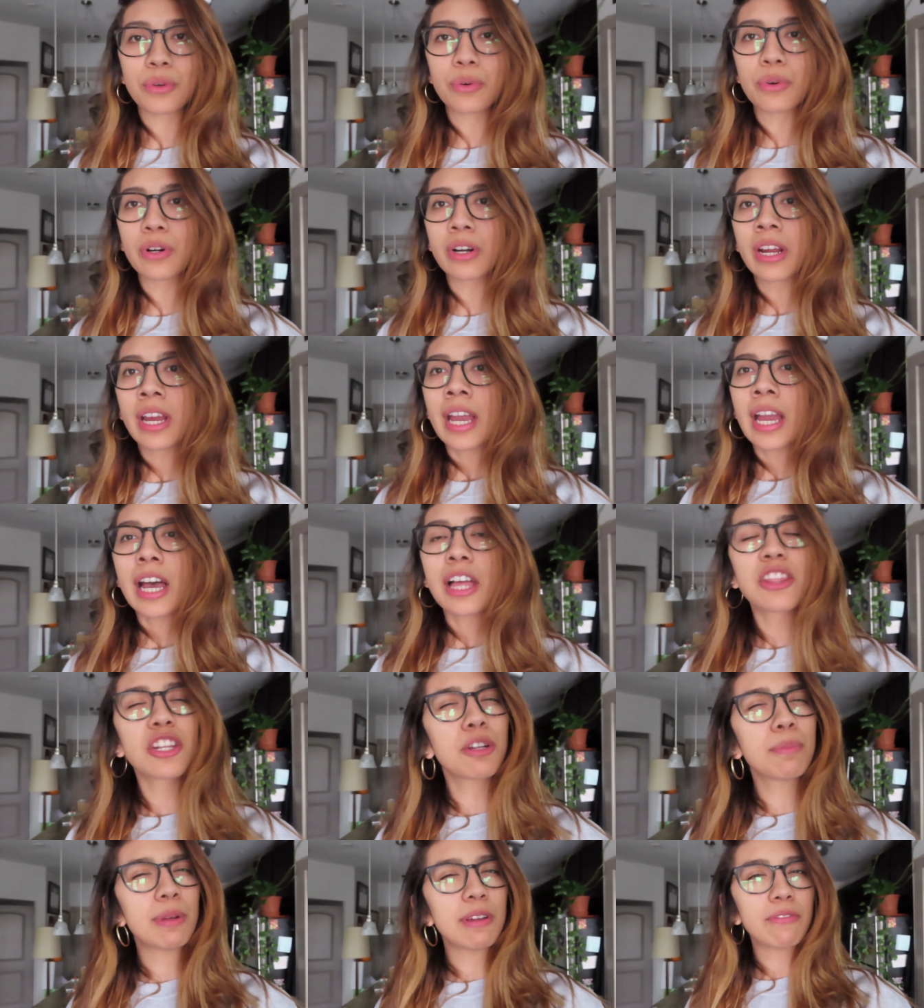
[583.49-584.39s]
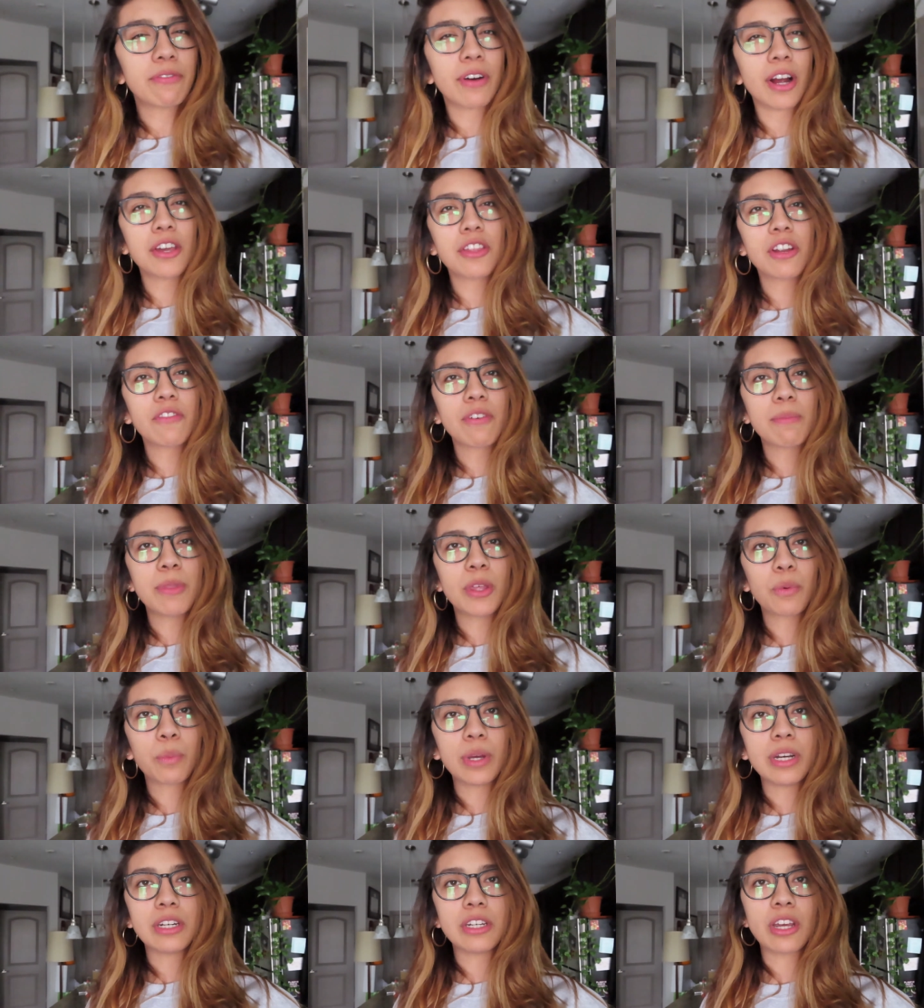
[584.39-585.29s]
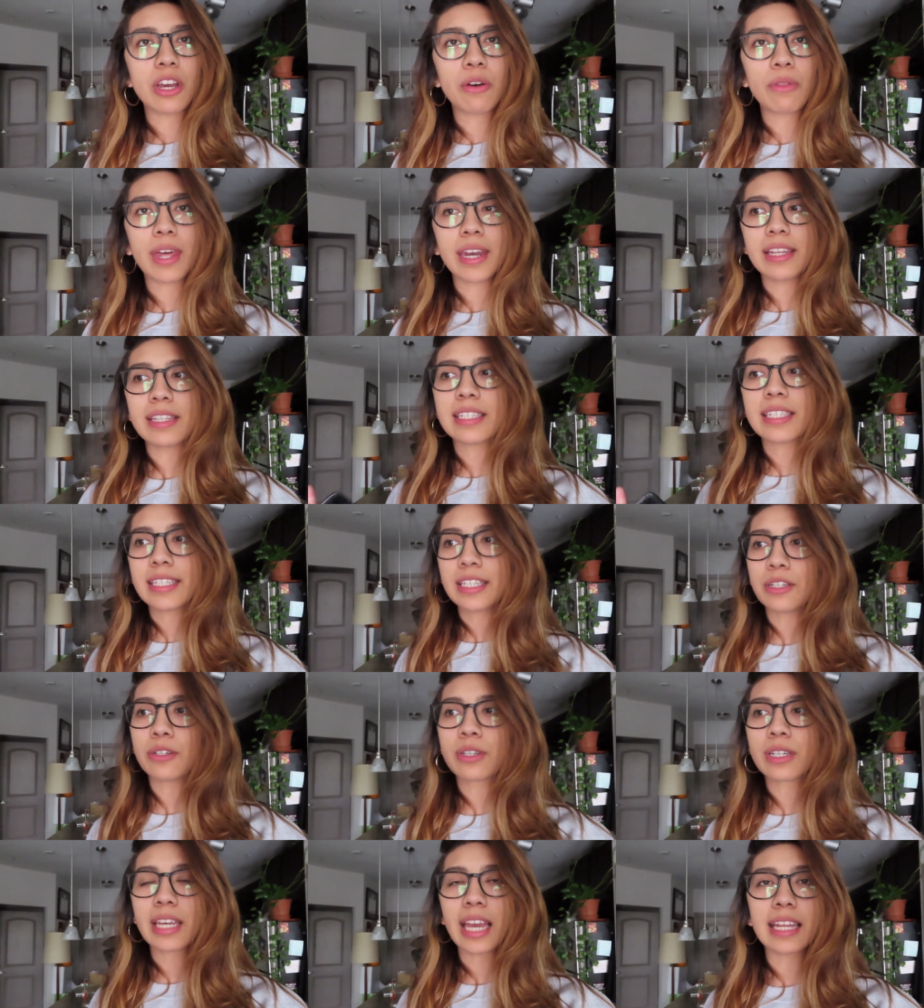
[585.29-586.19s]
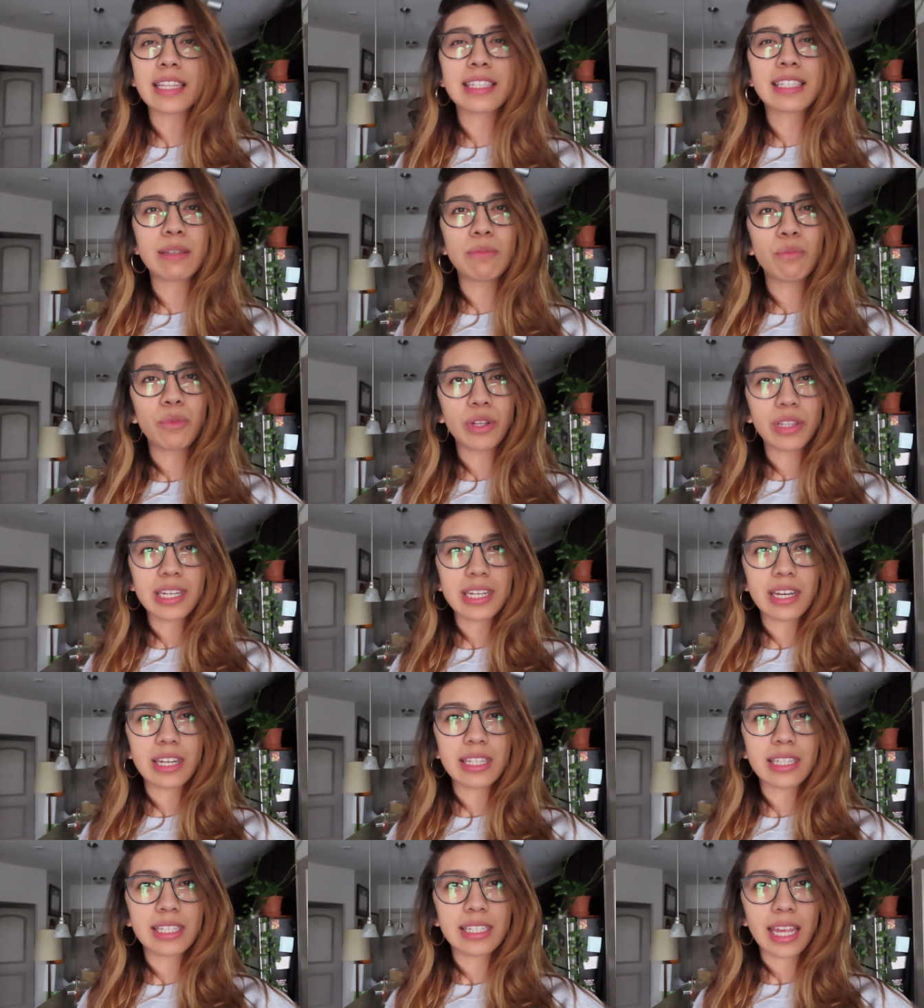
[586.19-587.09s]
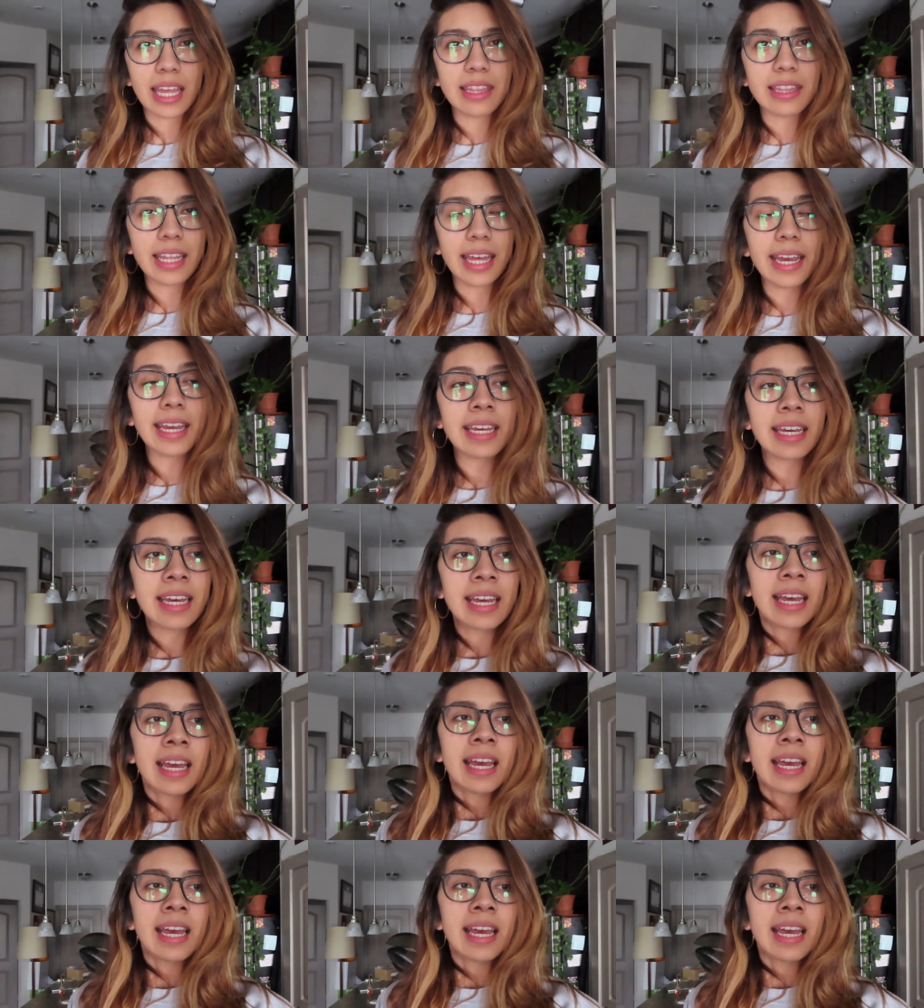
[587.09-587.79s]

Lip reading: or a little bit farther from the window that it still gets some really good sunlight.